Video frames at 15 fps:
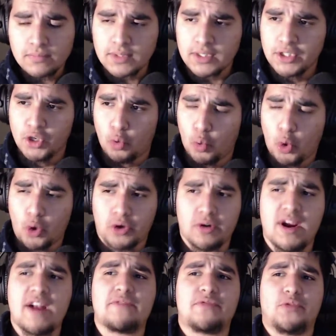
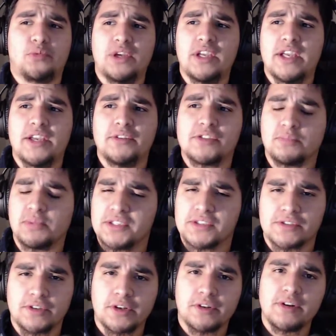Warcraft 3, I used to play
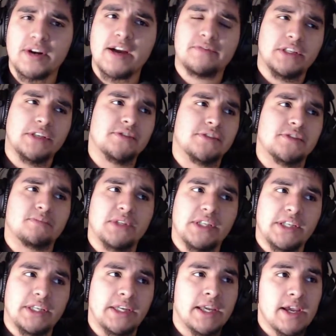StarCraft, I used to
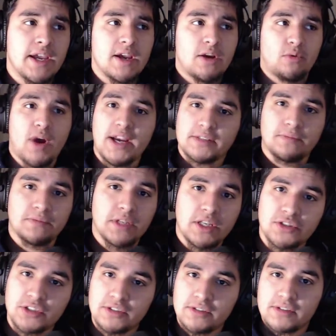play Rise of
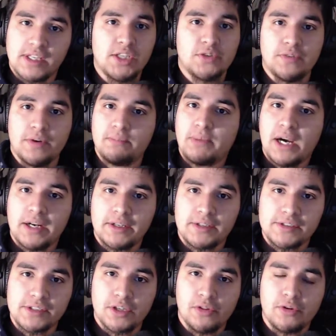Nations, Age of
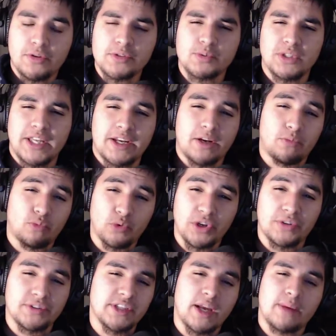Empires, those were like real-time